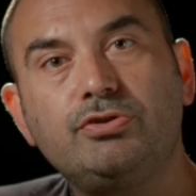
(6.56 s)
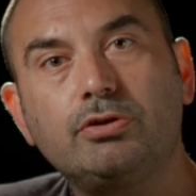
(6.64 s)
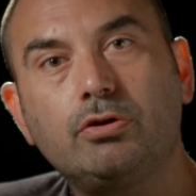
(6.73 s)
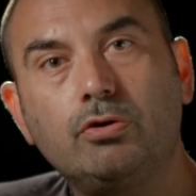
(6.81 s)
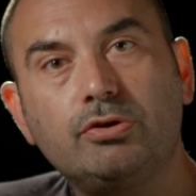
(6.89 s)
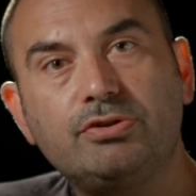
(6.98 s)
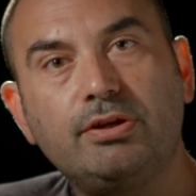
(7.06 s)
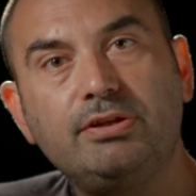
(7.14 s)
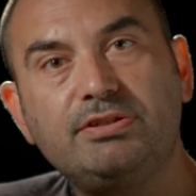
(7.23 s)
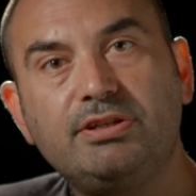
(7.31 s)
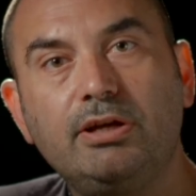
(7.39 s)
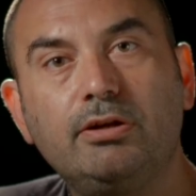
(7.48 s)
is a course that
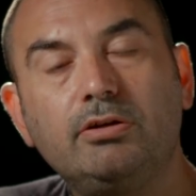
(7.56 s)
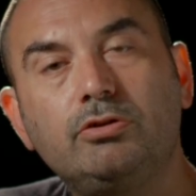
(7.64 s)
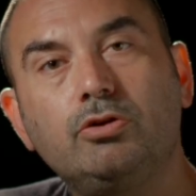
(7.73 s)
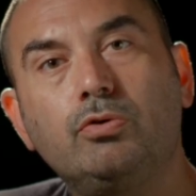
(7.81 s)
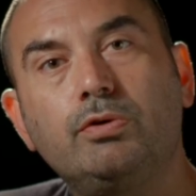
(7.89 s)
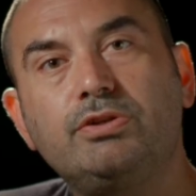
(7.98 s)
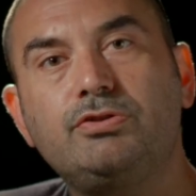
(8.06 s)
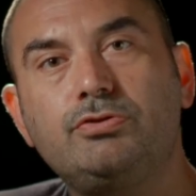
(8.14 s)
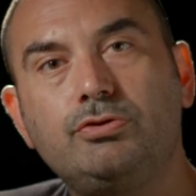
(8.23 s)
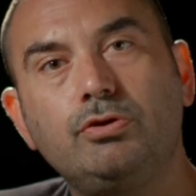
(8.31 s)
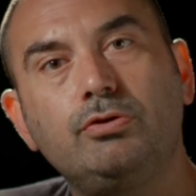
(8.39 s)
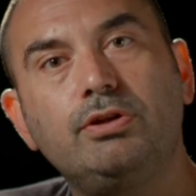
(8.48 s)
is geared towards
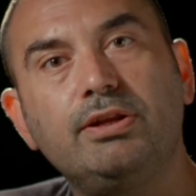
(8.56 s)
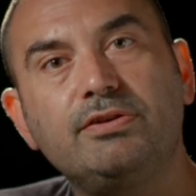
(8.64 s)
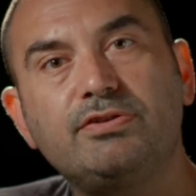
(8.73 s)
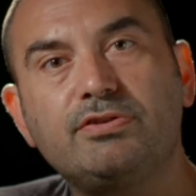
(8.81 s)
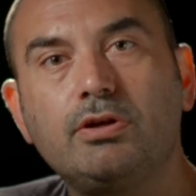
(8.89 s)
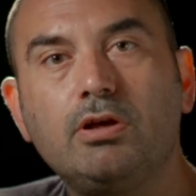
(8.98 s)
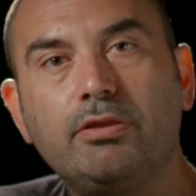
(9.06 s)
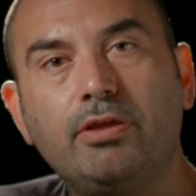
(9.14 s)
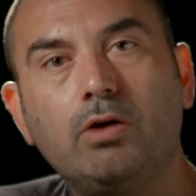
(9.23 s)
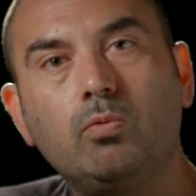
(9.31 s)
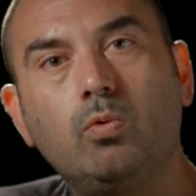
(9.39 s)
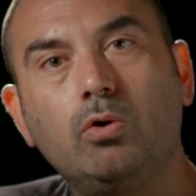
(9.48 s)
students
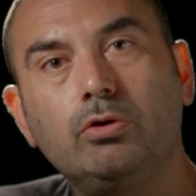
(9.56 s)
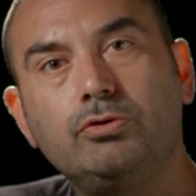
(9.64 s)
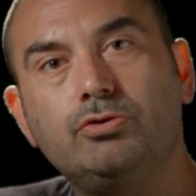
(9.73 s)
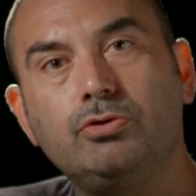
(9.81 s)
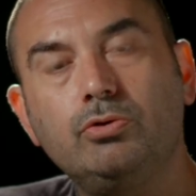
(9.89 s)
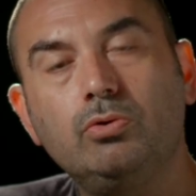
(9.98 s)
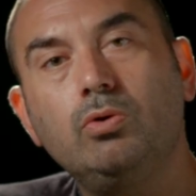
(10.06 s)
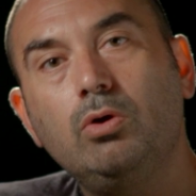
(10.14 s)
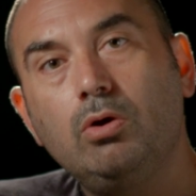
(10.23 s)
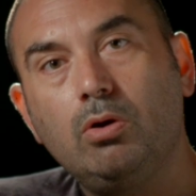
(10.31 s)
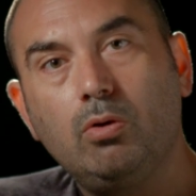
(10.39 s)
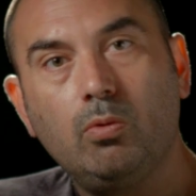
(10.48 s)
that want to,
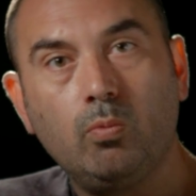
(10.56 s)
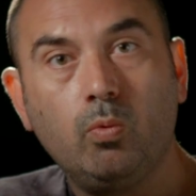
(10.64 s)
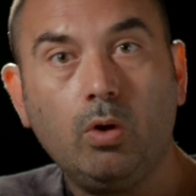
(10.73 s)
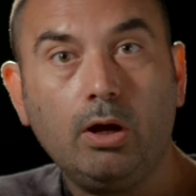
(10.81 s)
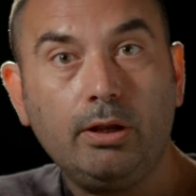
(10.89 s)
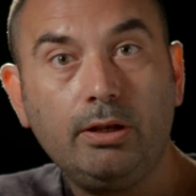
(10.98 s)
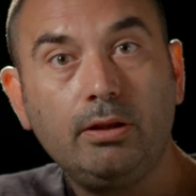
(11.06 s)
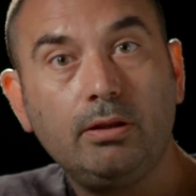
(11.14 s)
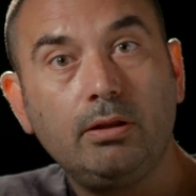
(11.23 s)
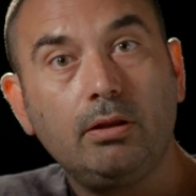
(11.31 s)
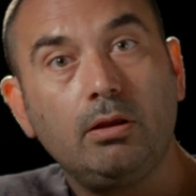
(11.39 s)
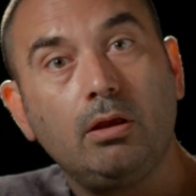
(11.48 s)
one,
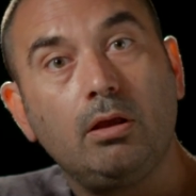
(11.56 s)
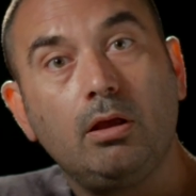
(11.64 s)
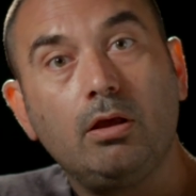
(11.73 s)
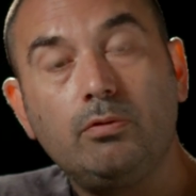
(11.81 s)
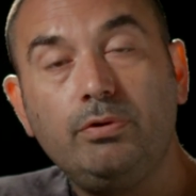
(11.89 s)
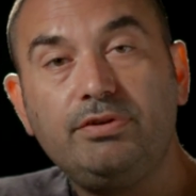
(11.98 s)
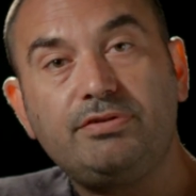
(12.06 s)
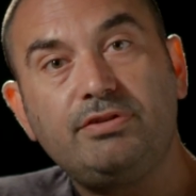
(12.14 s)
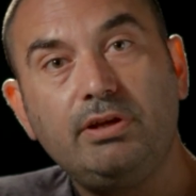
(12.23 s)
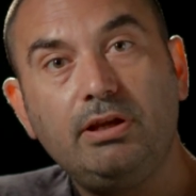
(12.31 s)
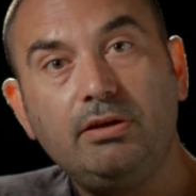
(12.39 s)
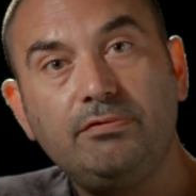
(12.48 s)

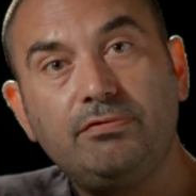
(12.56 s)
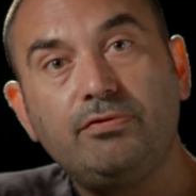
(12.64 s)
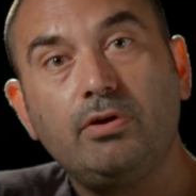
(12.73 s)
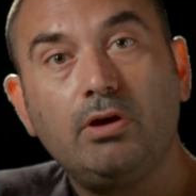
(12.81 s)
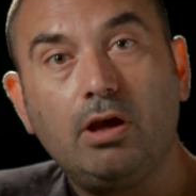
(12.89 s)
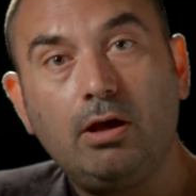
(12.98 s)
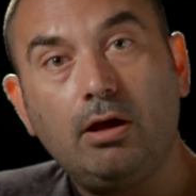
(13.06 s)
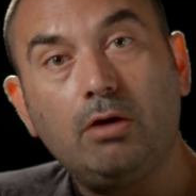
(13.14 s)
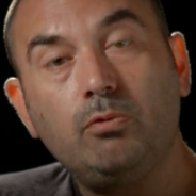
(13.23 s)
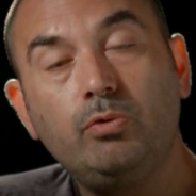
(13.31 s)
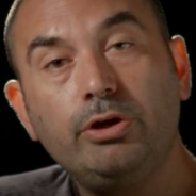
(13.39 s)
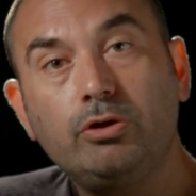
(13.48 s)
receive uh,
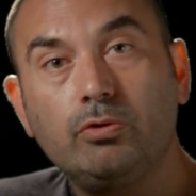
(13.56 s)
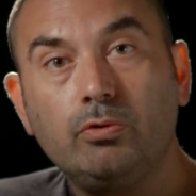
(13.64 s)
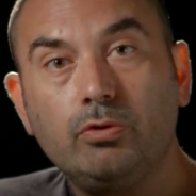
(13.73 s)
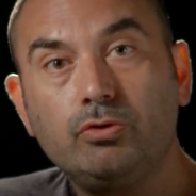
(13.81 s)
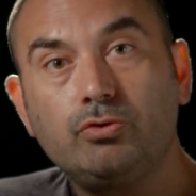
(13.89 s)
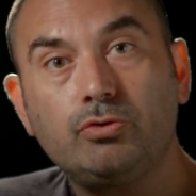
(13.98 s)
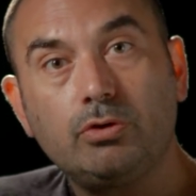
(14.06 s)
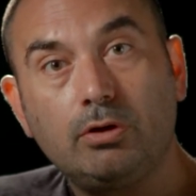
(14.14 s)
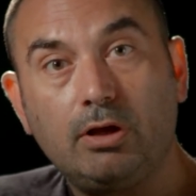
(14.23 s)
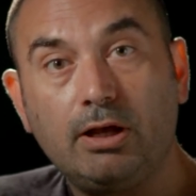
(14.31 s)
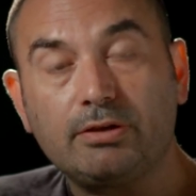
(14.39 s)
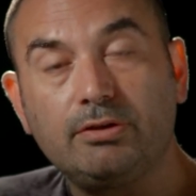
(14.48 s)
rigorous
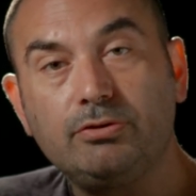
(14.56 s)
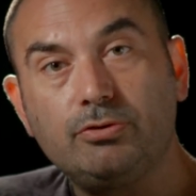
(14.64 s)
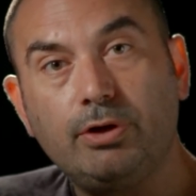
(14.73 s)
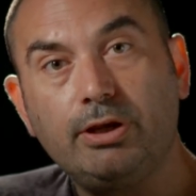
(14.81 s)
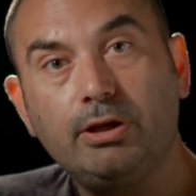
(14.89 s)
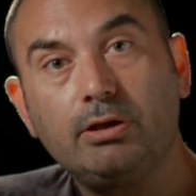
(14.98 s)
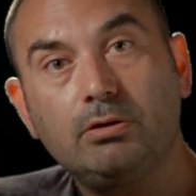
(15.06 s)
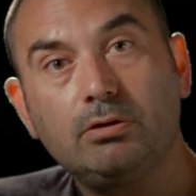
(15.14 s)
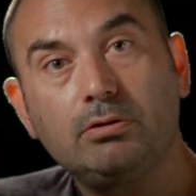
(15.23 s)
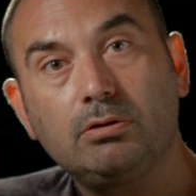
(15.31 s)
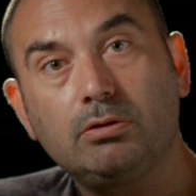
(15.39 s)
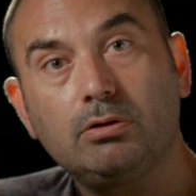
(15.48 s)
acting training,
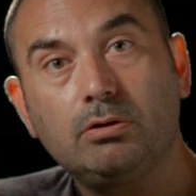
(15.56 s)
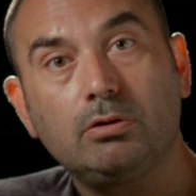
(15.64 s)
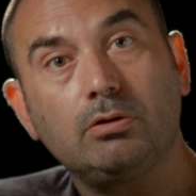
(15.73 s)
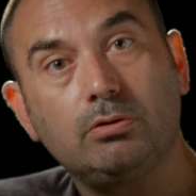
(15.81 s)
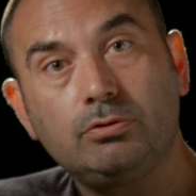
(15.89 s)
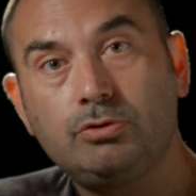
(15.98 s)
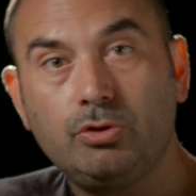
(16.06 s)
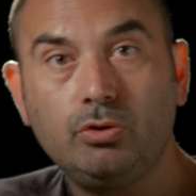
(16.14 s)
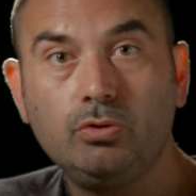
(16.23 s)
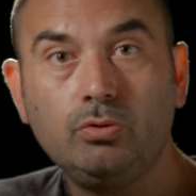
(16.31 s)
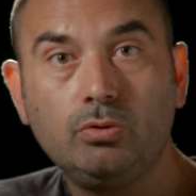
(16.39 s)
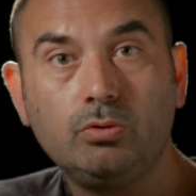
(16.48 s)

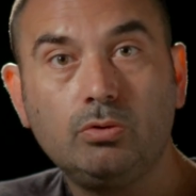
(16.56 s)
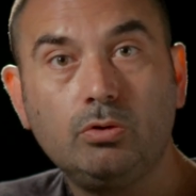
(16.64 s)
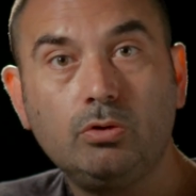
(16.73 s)
two,